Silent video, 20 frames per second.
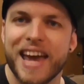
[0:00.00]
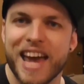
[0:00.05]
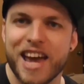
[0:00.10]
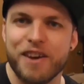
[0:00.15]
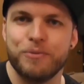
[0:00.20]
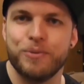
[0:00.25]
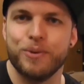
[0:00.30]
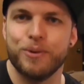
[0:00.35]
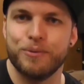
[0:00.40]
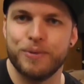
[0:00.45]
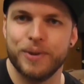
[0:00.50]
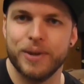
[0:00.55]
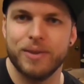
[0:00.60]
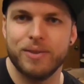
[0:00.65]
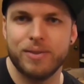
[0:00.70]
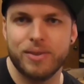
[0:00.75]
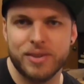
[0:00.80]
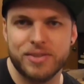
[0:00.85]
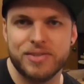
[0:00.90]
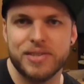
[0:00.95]
F will
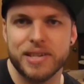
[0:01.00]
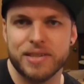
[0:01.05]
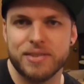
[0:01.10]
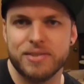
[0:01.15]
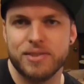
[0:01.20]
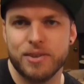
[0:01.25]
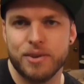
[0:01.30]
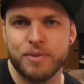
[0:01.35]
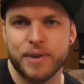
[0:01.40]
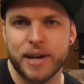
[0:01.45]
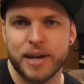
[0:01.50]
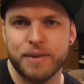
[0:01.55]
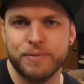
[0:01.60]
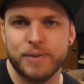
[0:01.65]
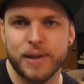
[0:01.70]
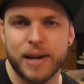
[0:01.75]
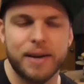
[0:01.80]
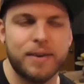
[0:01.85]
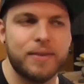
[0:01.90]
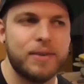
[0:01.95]
fit, the 6th of A
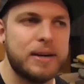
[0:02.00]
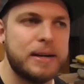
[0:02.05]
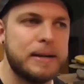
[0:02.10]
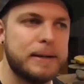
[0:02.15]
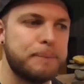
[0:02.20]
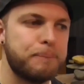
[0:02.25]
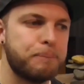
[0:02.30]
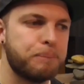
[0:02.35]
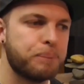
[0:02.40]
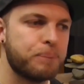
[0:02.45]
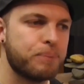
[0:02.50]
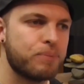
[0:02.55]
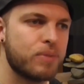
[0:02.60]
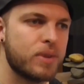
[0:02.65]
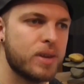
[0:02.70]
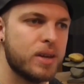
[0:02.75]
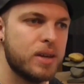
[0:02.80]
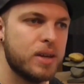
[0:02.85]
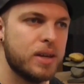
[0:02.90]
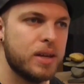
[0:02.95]
flat, right?
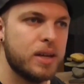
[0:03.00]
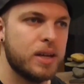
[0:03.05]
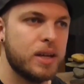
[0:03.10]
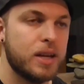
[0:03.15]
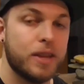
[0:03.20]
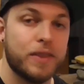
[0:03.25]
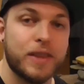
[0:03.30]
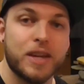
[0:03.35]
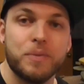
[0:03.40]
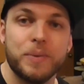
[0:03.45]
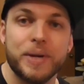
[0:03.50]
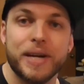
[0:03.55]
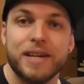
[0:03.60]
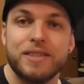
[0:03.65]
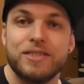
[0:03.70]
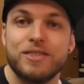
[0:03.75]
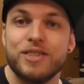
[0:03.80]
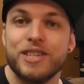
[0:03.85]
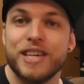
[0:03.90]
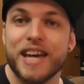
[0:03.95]
Then we
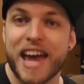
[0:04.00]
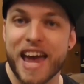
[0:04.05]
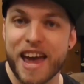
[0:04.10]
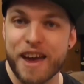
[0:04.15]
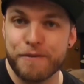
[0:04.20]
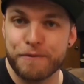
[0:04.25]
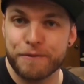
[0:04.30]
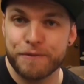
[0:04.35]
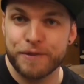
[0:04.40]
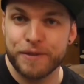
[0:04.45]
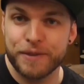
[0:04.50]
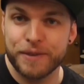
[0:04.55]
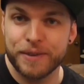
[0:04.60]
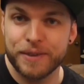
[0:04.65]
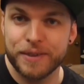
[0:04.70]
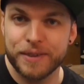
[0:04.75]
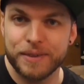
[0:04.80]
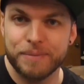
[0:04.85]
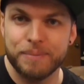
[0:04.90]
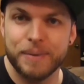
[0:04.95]
get to the F
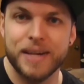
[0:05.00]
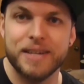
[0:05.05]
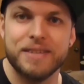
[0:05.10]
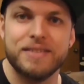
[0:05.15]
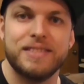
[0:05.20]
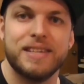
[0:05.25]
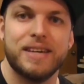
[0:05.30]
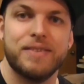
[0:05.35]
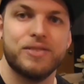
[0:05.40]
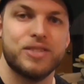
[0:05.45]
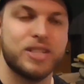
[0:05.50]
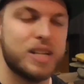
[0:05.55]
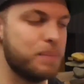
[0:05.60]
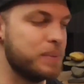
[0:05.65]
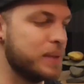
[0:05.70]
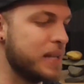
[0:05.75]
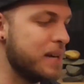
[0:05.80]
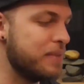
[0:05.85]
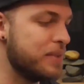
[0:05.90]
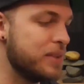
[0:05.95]
major 7
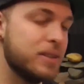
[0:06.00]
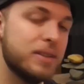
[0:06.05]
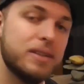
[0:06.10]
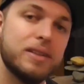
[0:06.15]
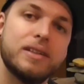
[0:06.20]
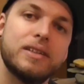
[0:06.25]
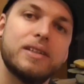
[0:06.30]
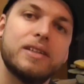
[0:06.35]
sharp 11,